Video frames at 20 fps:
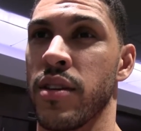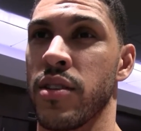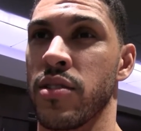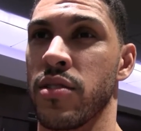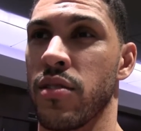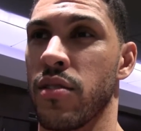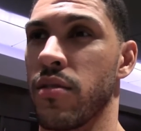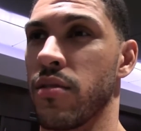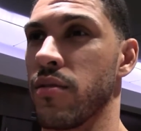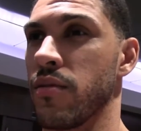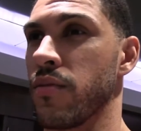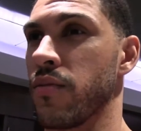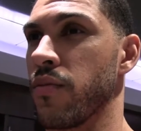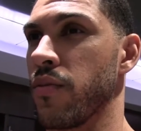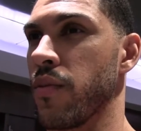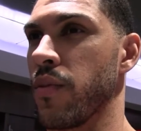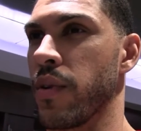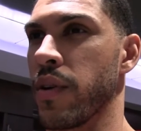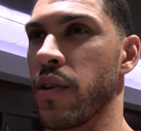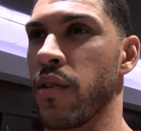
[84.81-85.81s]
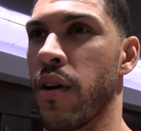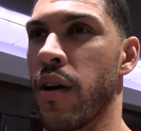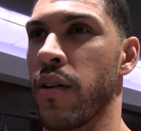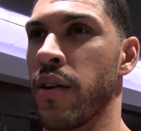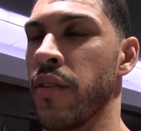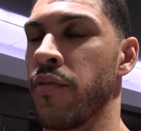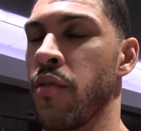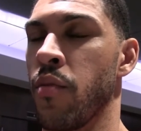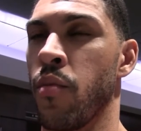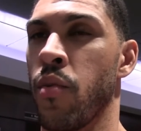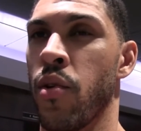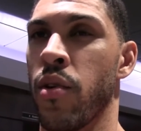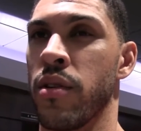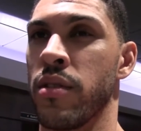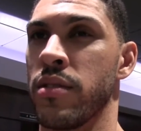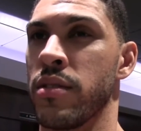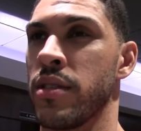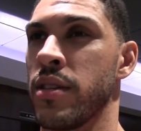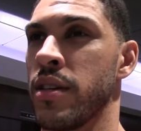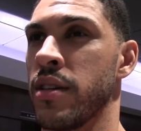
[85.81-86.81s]
So we're out even
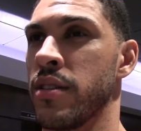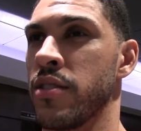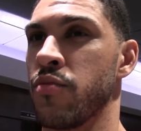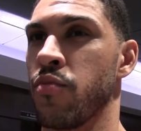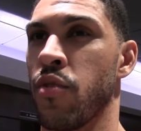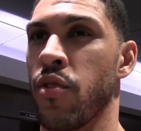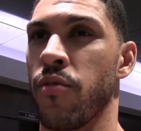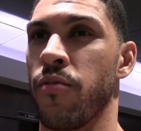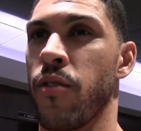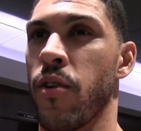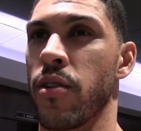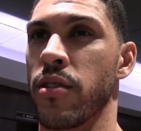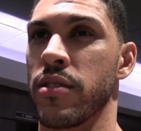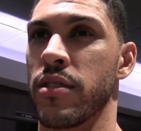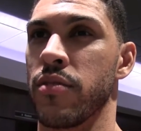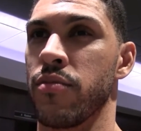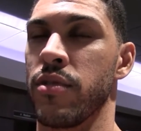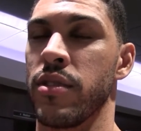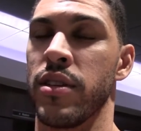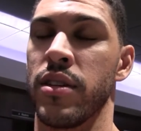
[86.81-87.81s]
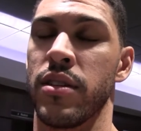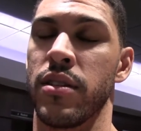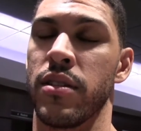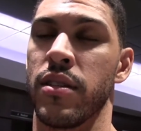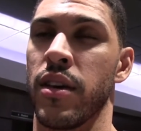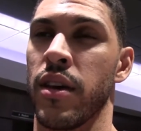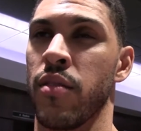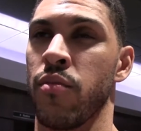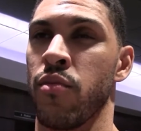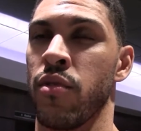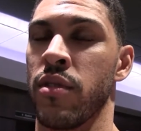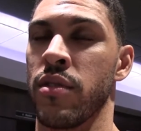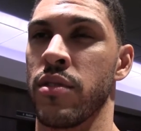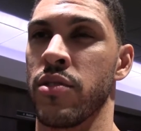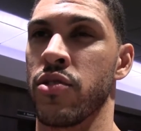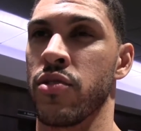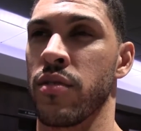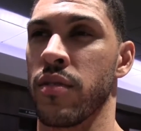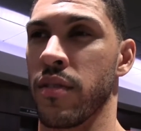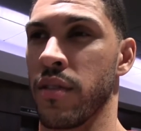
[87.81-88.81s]
more intense, more focused than we did game one
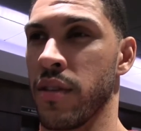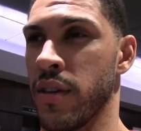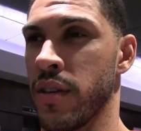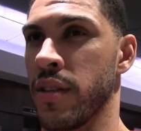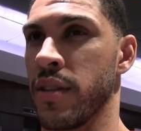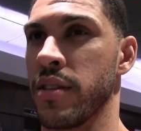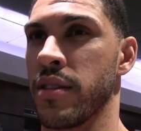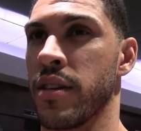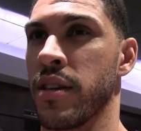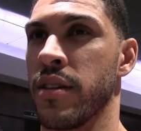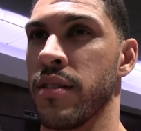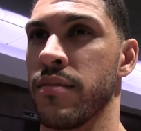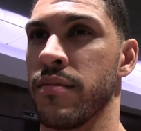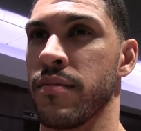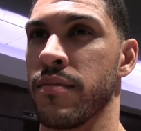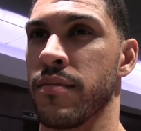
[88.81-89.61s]
to get this game.